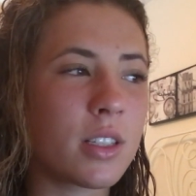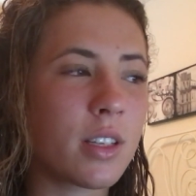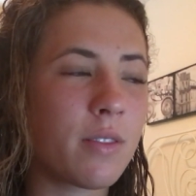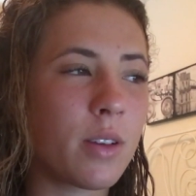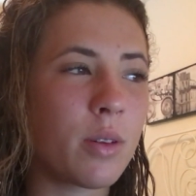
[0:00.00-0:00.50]

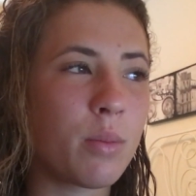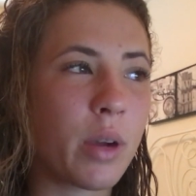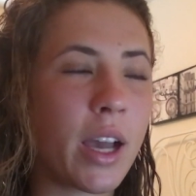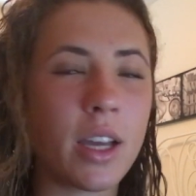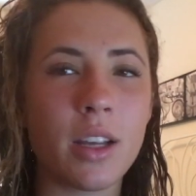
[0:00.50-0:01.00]
if it
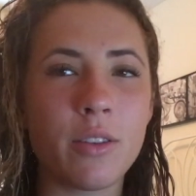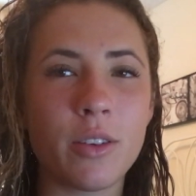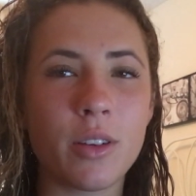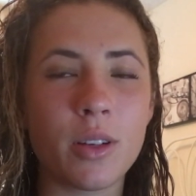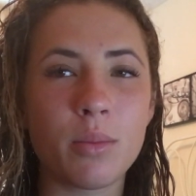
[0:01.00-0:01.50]

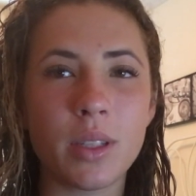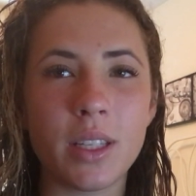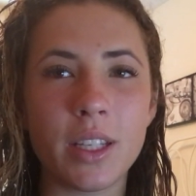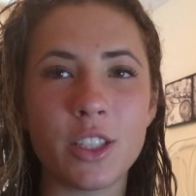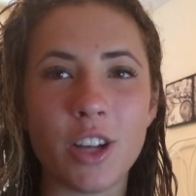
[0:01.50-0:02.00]
would
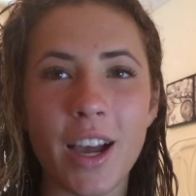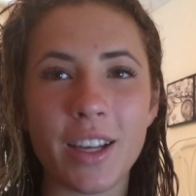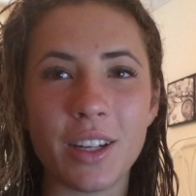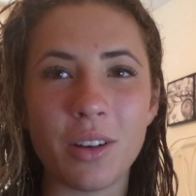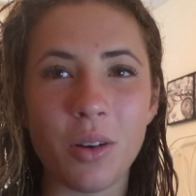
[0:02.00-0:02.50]
completely
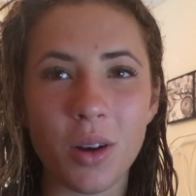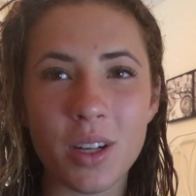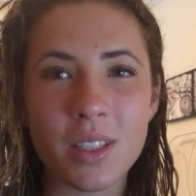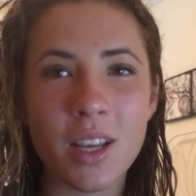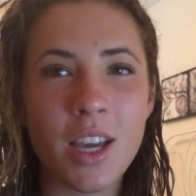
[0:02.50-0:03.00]
drag your
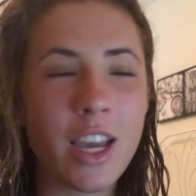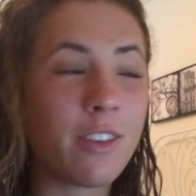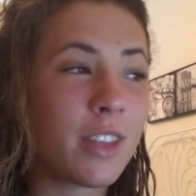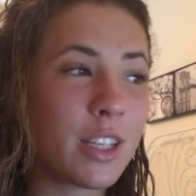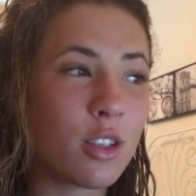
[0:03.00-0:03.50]
horse
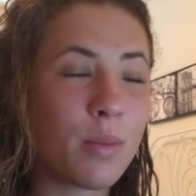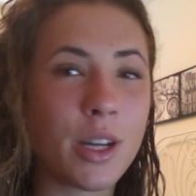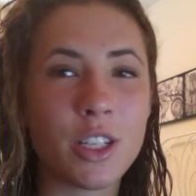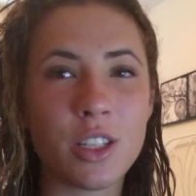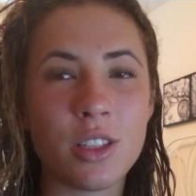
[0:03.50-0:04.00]
if they so
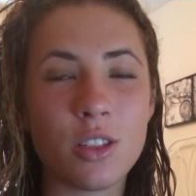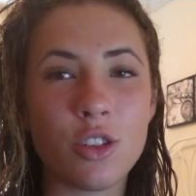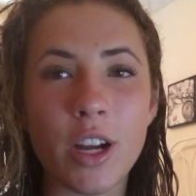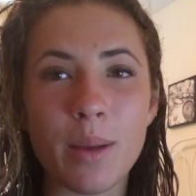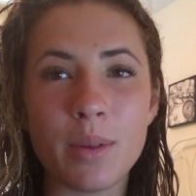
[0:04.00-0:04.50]
much as
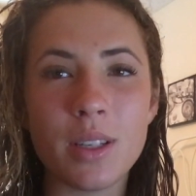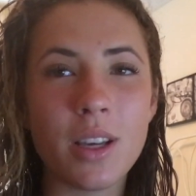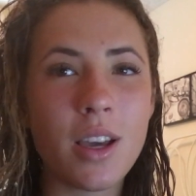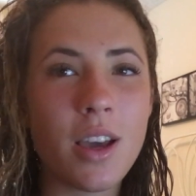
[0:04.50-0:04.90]
tripped.